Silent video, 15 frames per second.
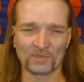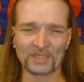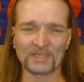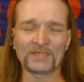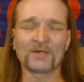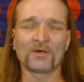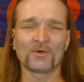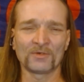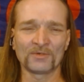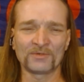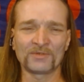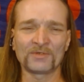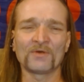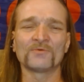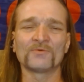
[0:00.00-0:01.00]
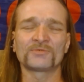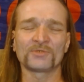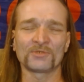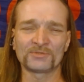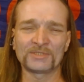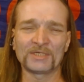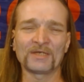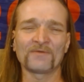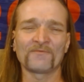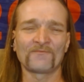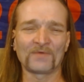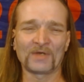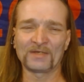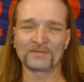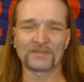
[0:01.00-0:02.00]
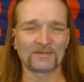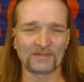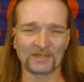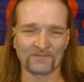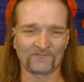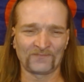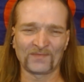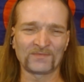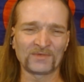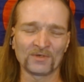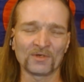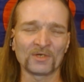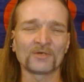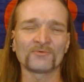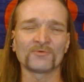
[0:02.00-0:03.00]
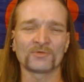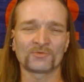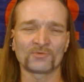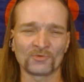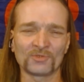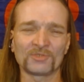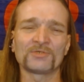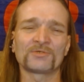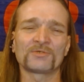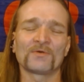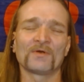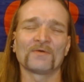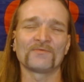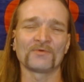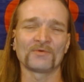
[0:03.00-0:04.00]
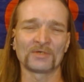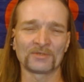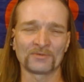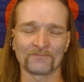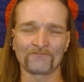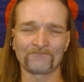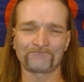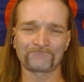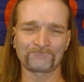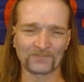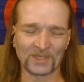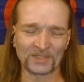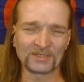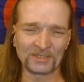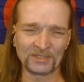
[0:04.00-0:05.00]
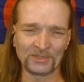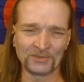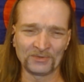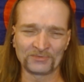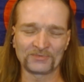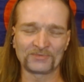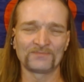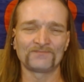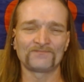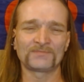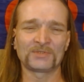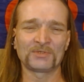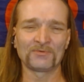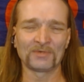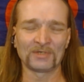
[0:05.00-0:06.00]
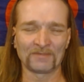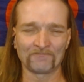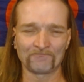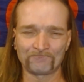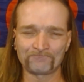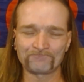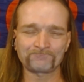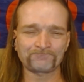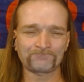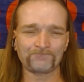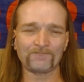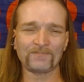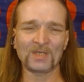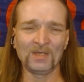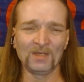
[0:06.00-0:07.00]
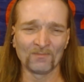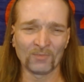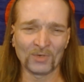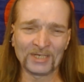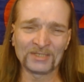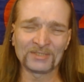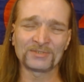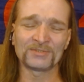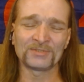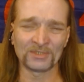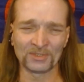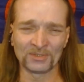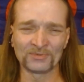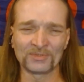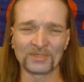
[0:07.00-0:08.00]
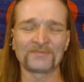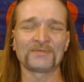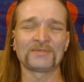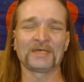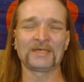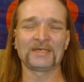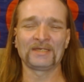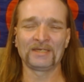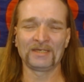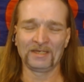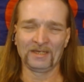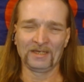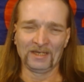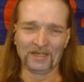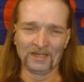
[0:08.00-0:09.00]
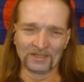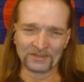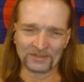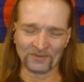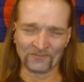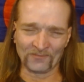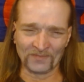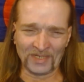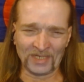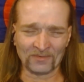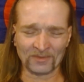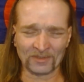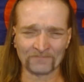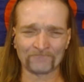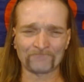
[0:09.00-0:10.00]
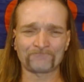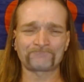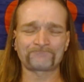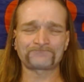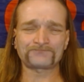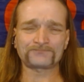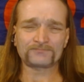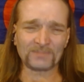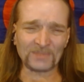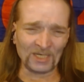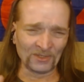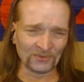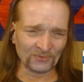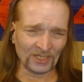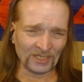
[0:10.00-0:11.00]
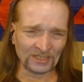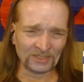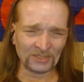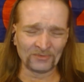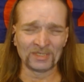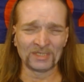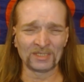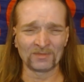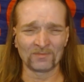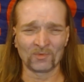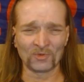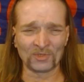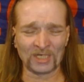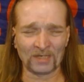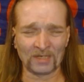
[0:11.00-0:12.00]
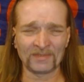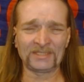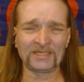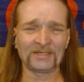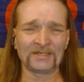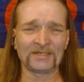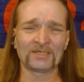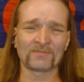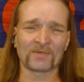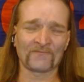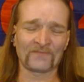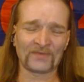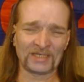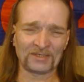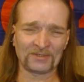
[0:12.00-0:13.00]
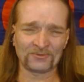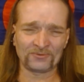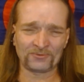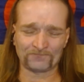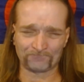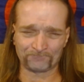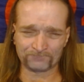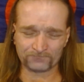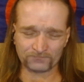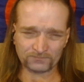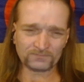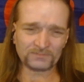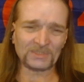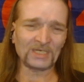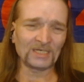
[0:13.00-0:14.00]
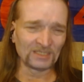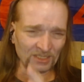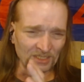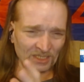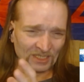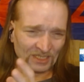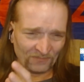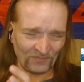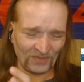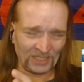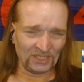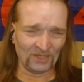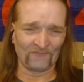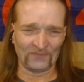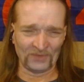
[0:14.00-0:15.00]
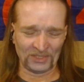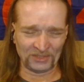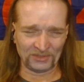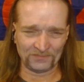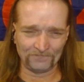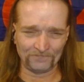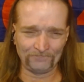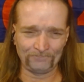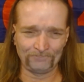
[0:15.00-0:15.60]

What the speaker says: really hard to go search out and find. They got 50 or 100 sources of their own that they use to bring us the news of the day. So from now on, I try to do a little more commentary on my videos, a little less video footage